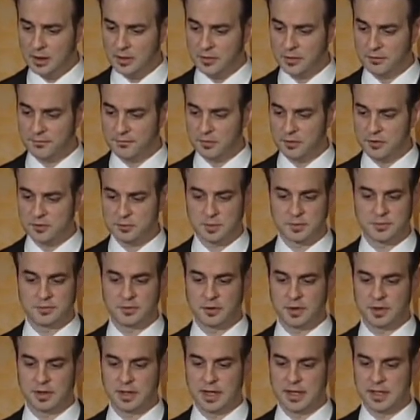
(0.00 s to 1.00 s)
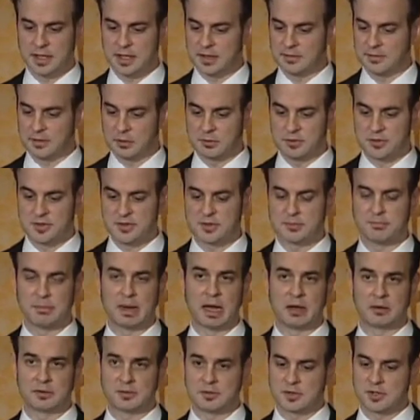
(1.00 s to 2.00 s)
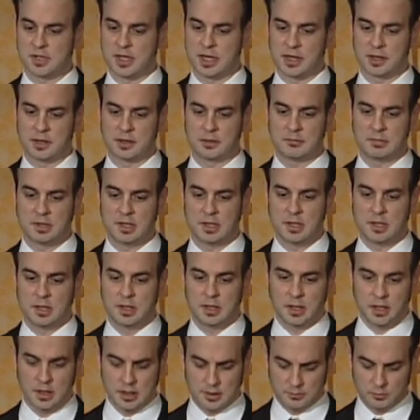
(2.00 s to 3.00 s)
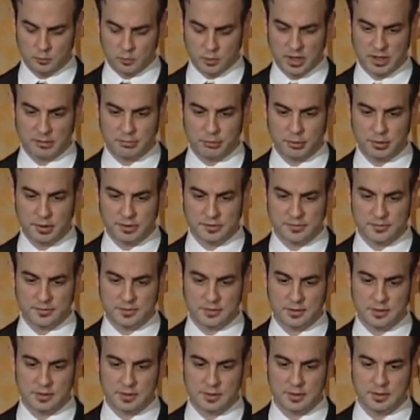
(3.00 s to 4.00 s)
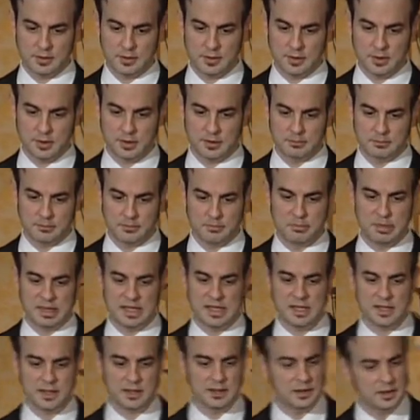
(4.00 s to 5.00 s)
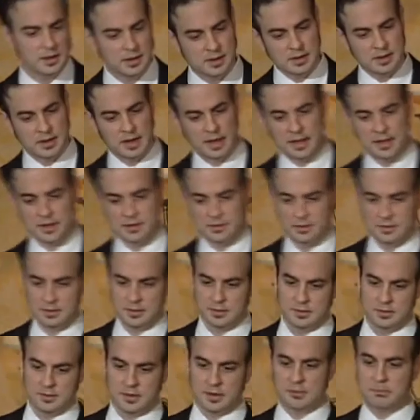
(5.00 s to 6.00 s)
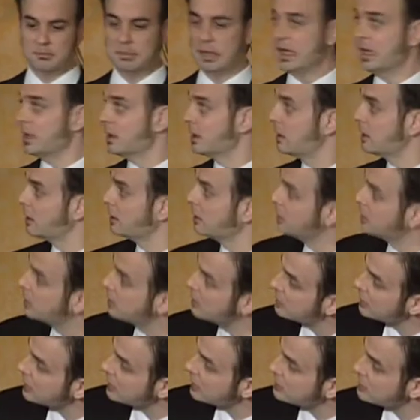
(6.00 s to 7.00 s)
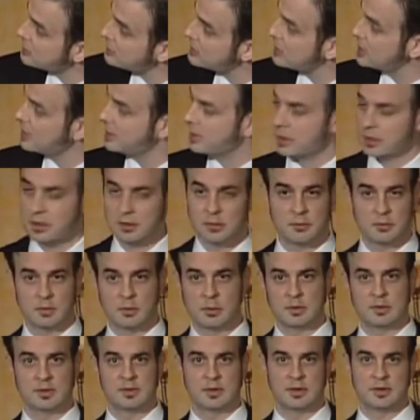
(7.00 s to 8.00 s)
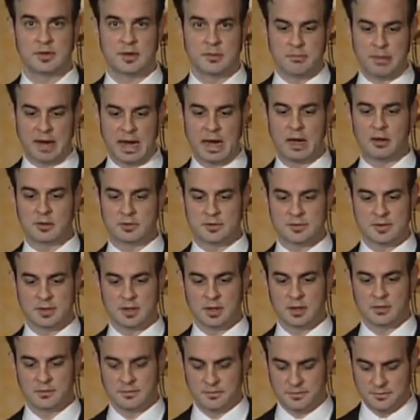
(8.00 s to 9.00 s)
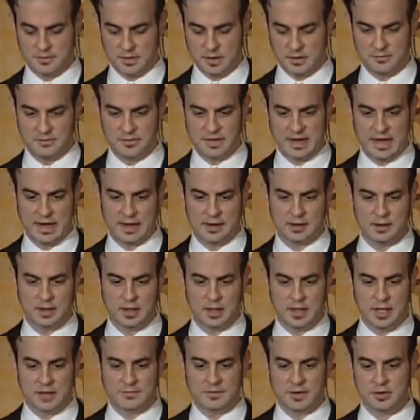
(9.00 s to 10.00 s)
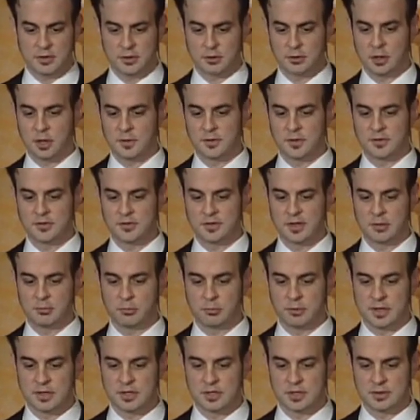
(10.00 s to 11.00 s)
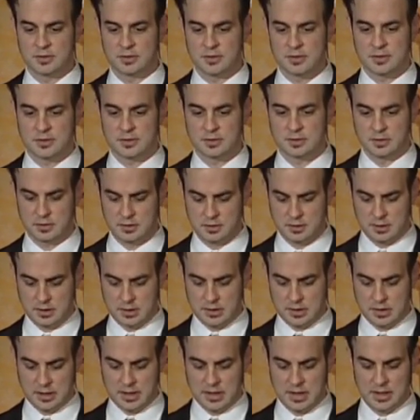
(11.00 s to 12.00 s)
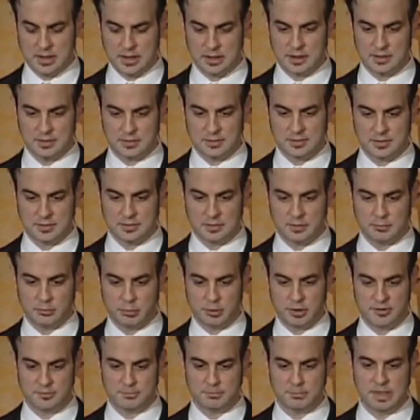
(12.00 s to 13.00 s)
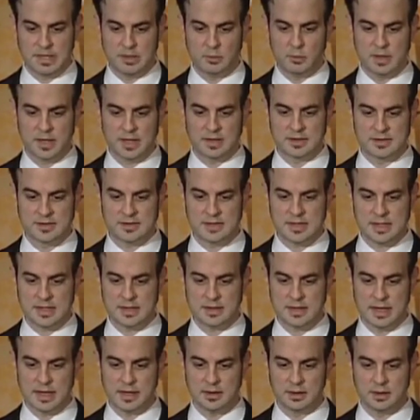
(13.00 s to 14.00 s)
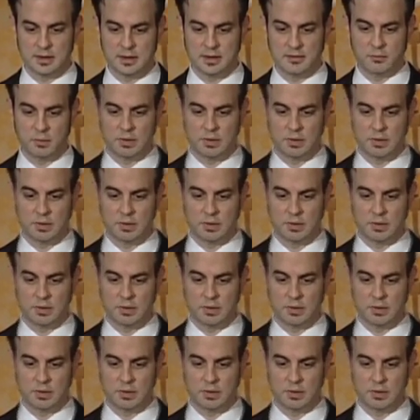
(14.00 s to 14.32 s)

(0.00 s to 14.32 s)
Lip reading: The first was very naive. It was just a balance check. When I press B, the pink that you see there represents the balance of that. When I turn on the subregions and press B, we can see that if